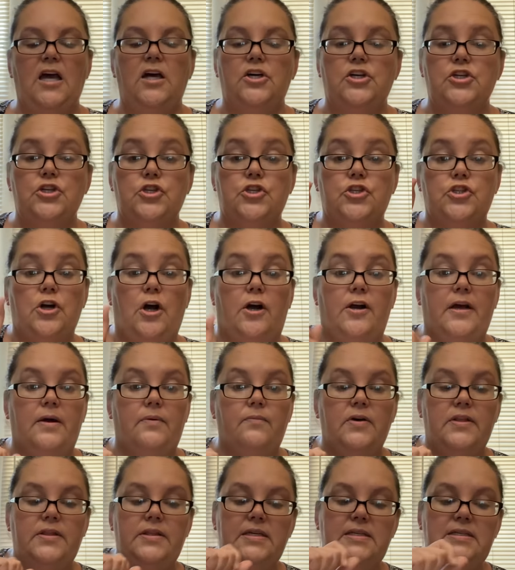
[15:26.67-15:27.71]

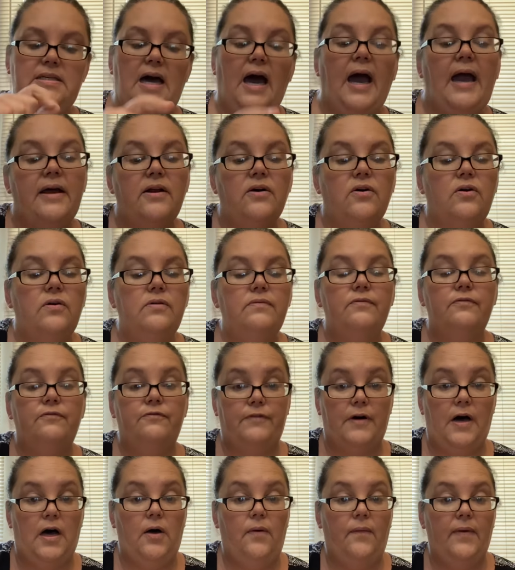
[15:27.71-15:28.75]
Starting with the title,
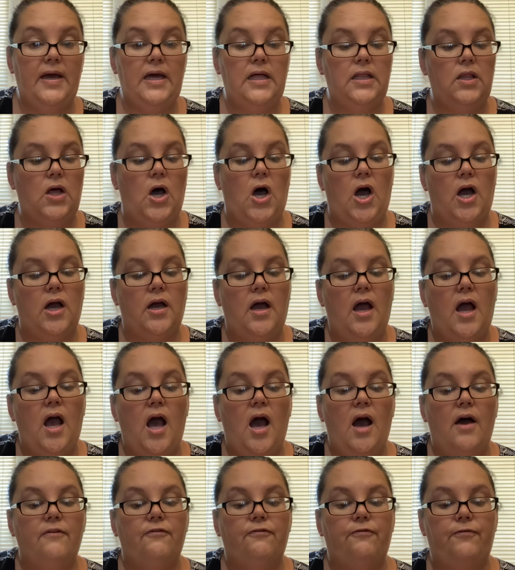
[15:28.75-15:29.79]
following along.
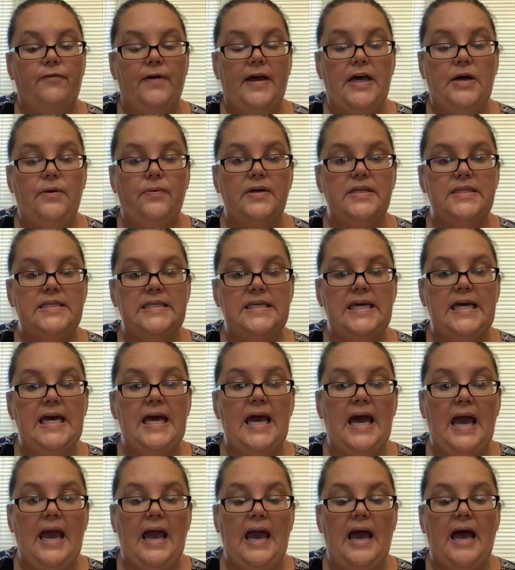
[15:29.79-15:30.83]
Frequency
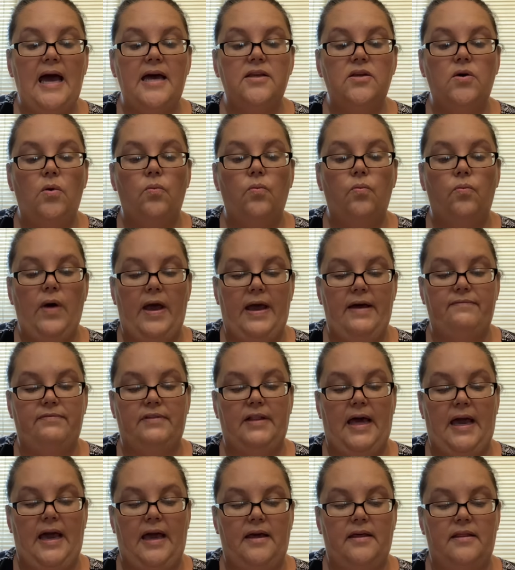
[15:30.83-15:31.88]
and
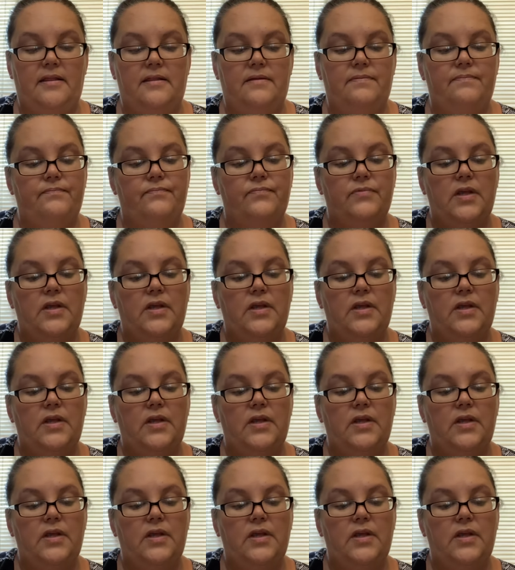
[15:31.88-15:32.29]
wavelength.